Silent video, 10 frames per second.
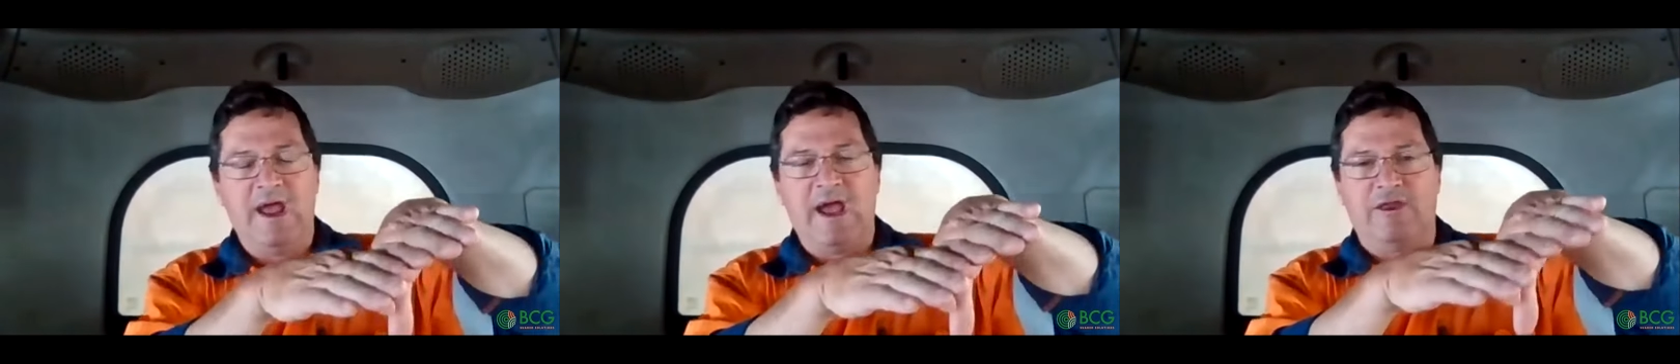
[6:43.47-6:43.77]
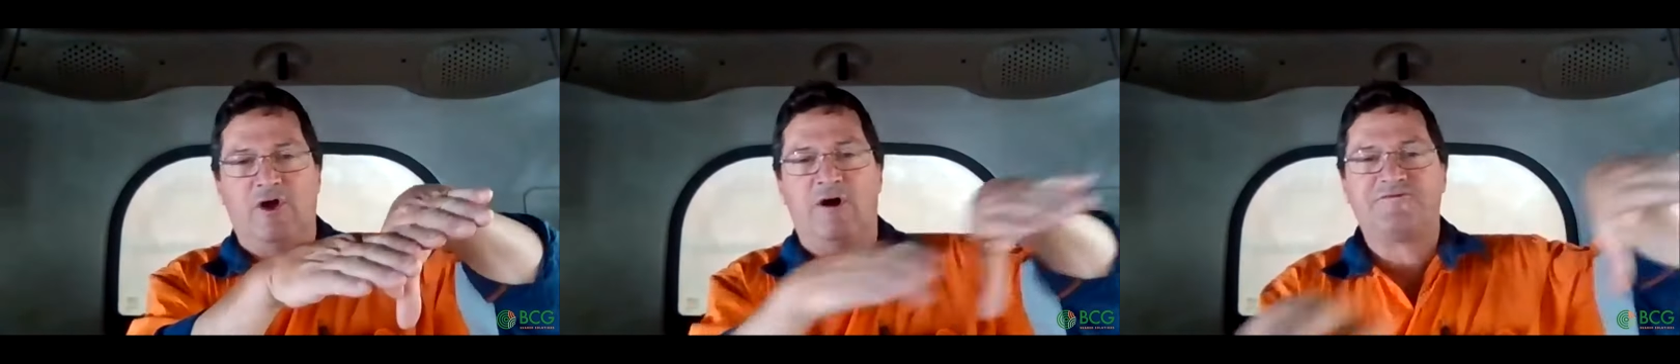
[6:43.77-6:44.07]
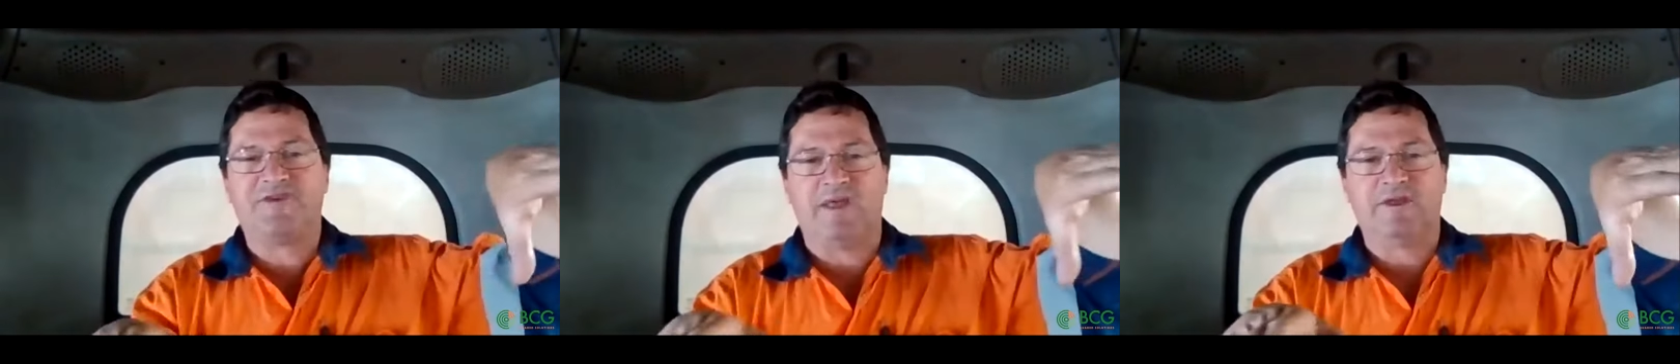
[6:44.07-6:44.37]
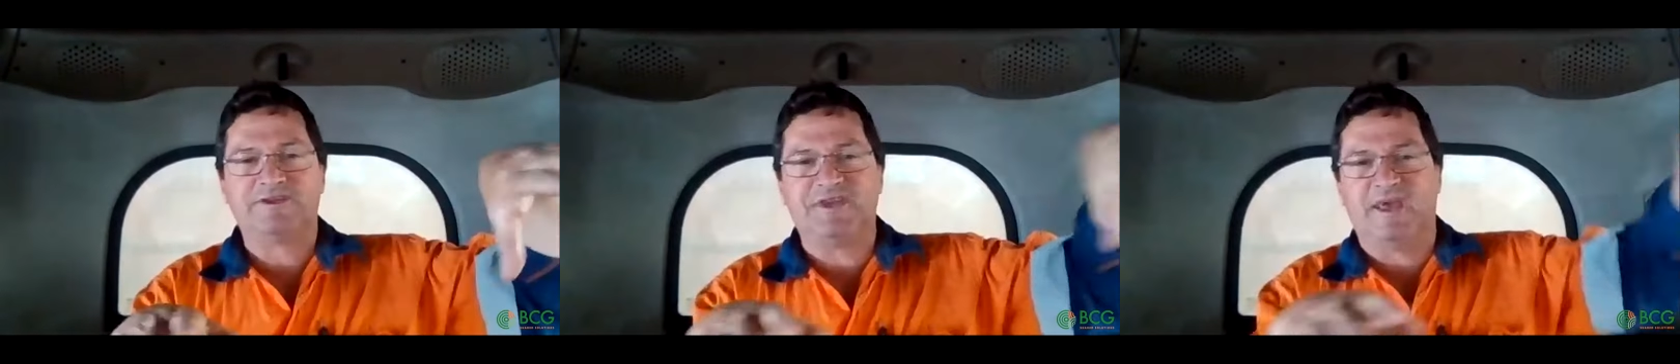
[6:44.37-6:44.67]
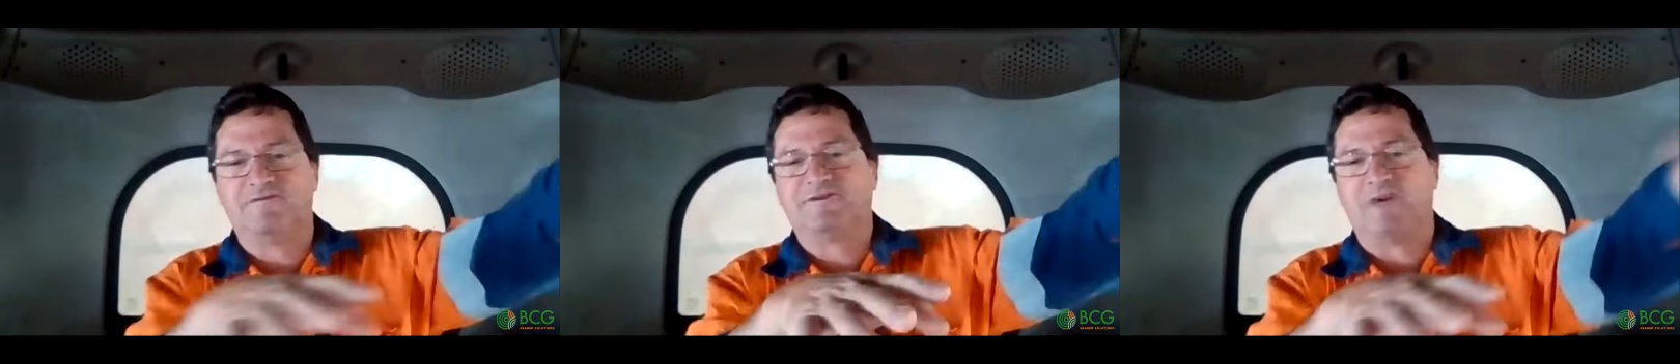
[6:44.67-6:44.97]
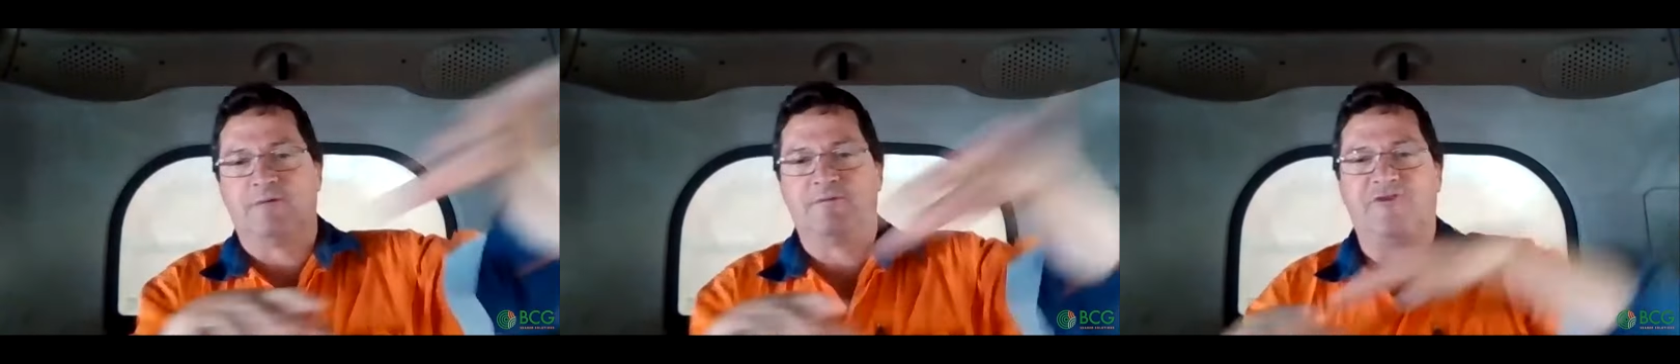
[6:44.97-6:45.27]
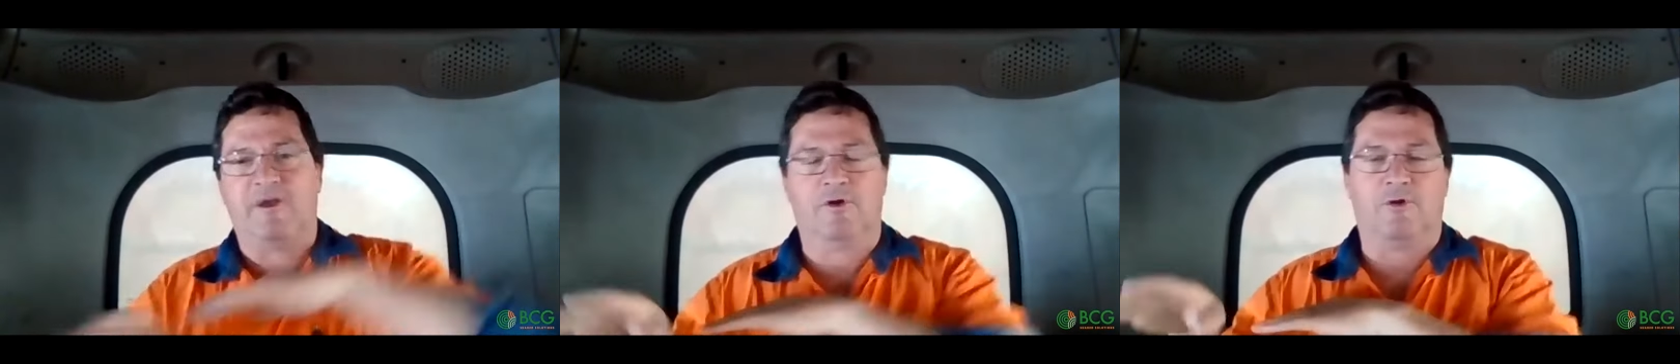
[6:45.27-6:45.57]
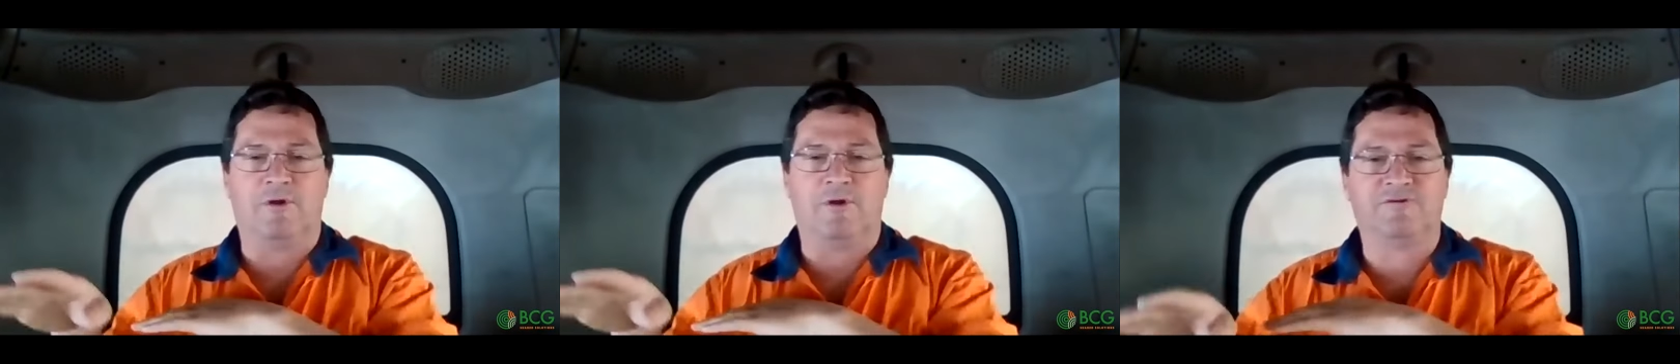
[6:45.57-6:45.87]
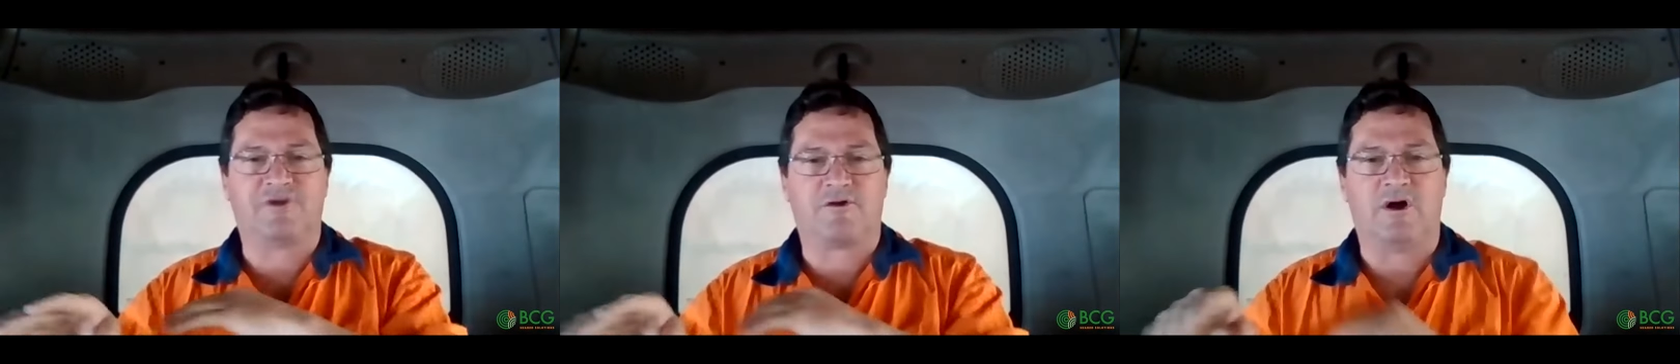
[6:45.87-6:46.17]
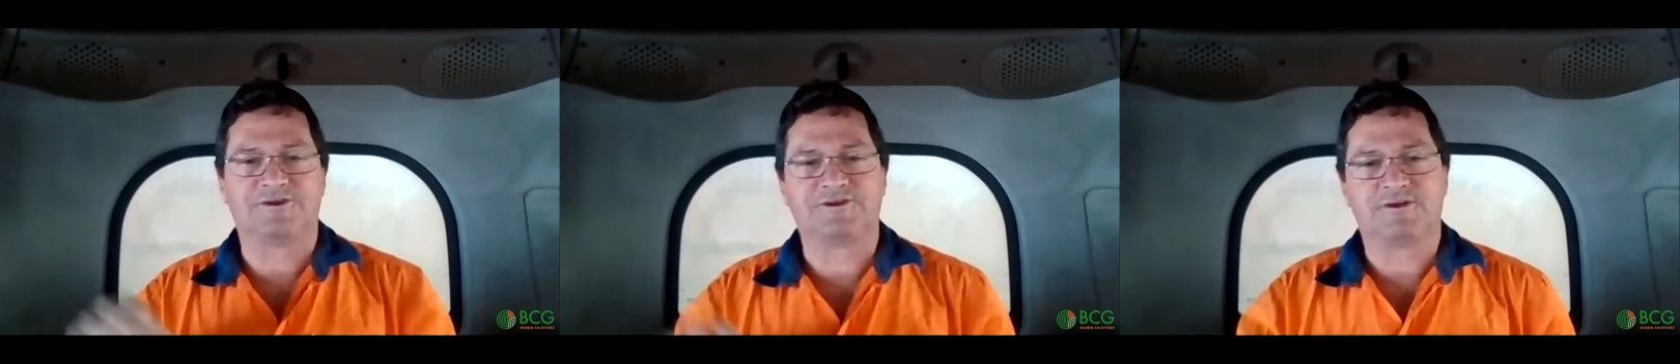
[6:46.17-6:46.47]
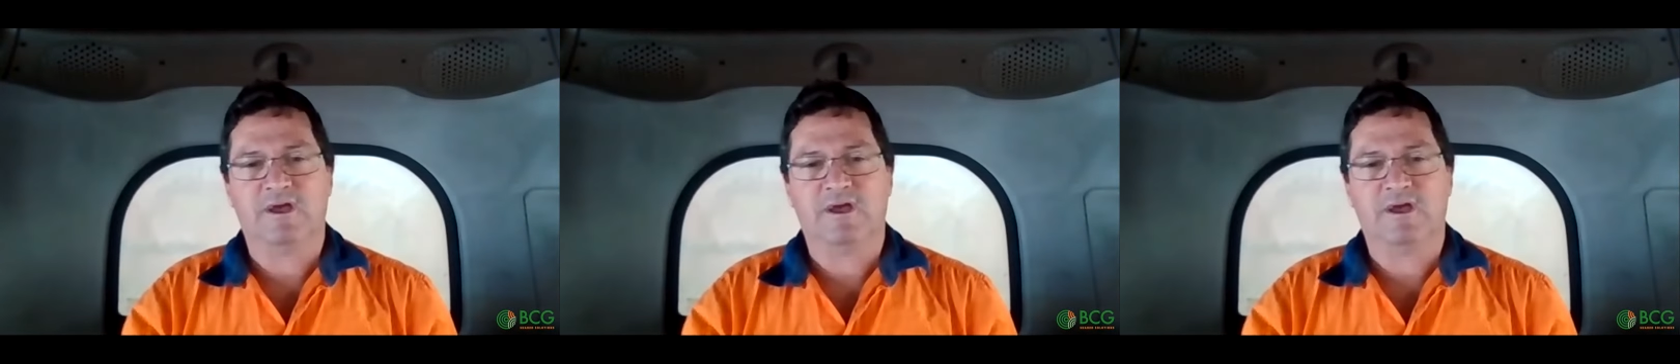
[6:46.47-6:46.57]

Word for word: And you offset the sieve so the material moves across.